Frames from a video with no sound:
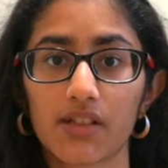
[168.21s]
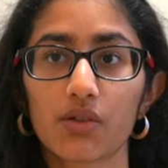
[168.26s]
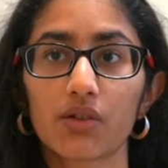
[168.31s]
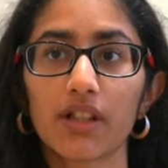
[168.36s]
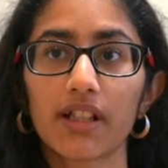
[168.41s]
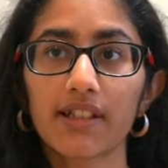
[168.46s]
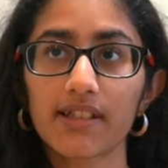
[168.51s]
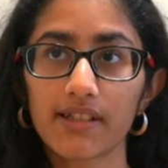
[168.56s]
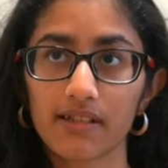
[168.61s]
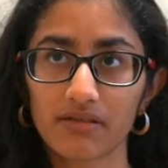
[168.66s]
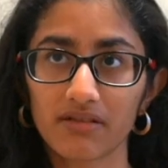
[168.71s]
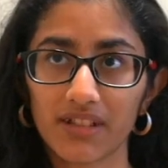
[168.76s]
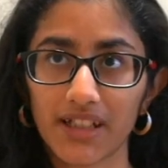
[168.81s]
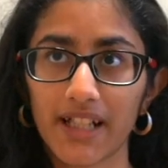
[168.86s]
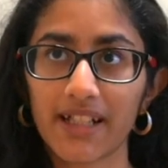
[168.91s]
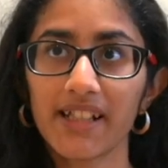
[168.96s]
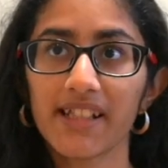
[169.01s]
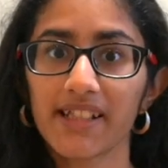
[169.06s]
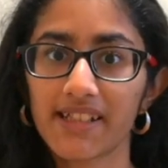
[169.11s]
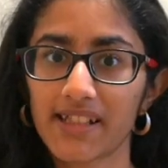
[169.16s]
So that's
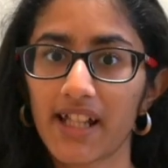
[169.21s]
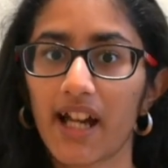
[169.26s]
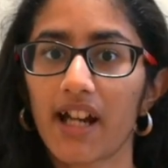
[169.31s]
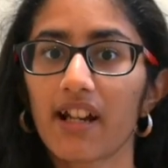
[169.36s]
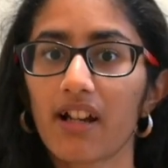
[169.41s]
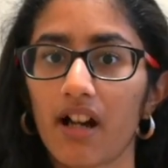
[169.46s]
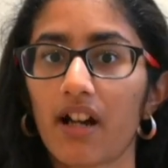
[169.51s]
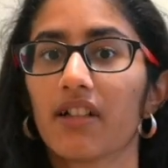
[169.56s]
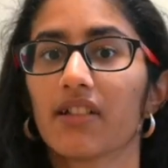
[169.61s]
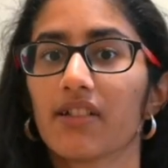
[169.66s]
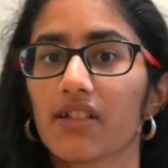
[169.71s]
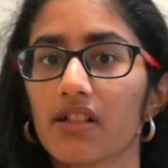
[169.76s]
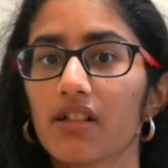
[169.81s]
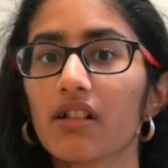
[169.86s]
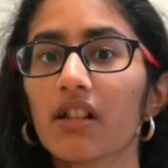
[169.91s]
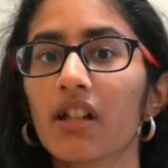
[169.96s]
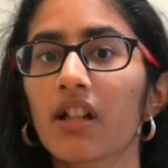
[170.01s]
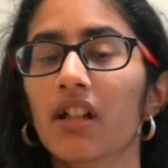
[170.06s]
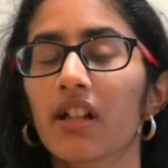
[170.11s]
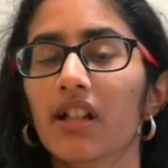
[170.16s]
at least that answer
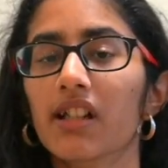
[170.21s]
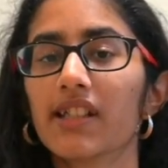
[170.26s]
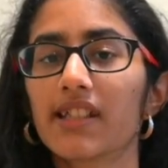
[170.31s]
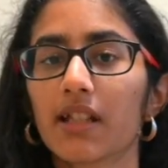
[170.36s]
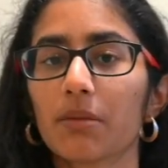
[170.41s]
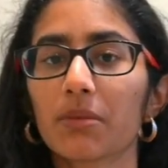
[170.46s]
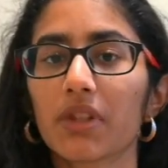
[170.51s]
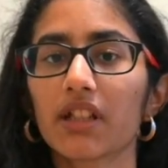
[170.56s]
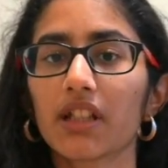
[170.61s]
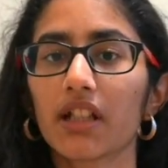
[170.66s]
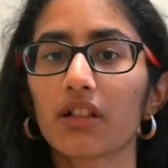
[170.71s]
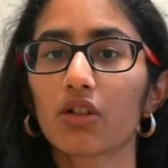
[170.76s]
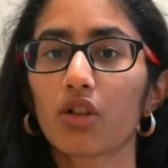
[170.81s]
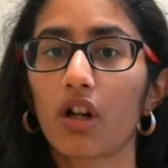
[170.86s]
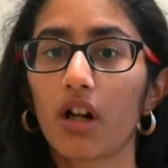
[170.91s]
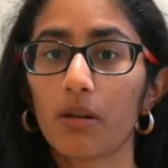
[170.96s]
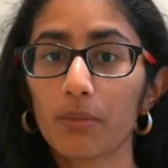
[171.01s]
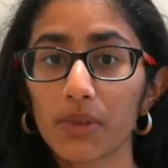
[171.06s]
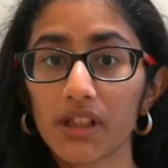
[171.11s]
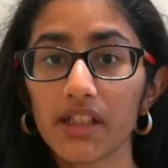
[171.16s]
is something that
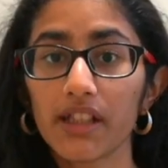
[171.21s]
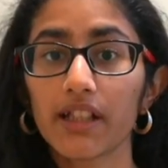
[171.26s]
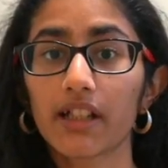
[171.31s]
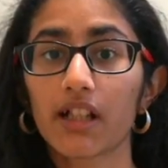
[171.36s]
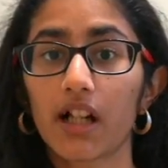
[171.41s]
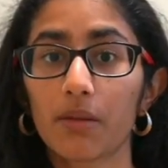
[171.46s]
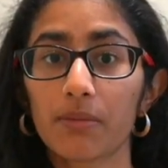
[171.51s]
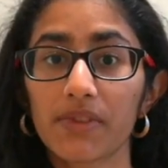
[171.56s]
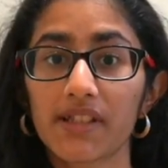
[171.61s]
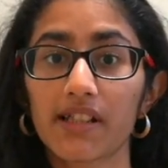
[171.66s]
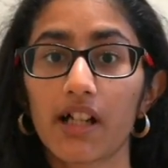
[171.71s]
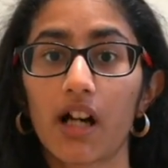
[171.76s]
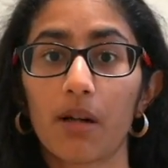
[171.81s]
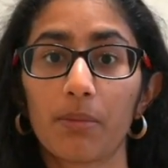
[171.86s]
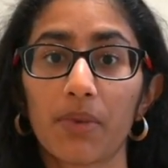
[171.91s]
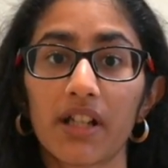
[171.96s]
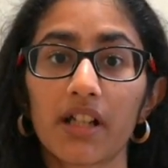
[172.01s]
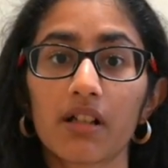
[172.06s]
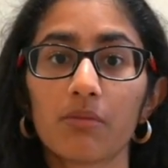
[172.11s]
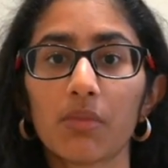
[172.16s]
commonly comes up
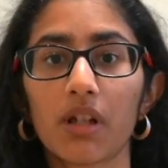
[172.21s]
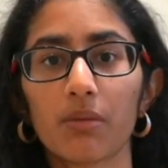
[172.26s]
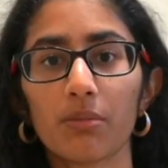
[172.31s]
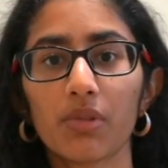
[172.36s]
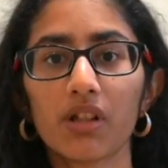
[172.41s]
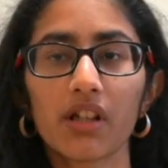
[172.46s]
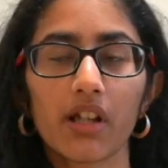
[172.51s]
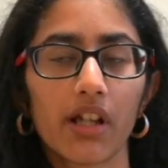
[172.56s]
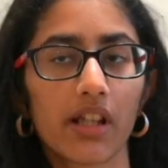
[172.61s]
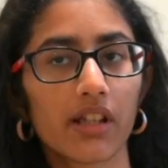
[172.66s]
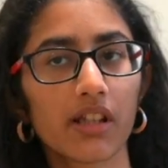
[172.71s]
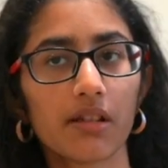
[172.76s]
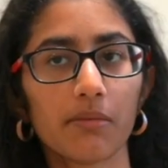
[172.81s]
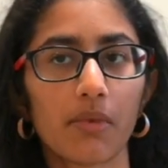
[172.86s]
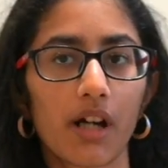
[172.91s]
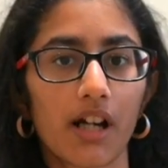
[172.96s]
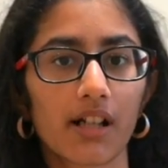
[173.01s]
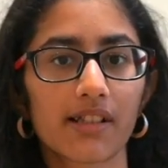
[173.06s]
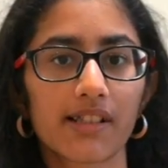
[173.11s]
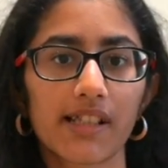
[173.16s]
and remember in the
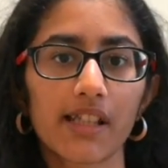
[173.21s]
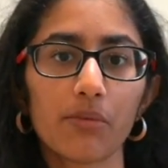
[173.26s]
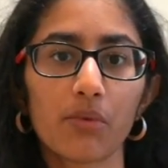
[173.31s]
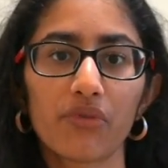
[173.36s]
mark scheme,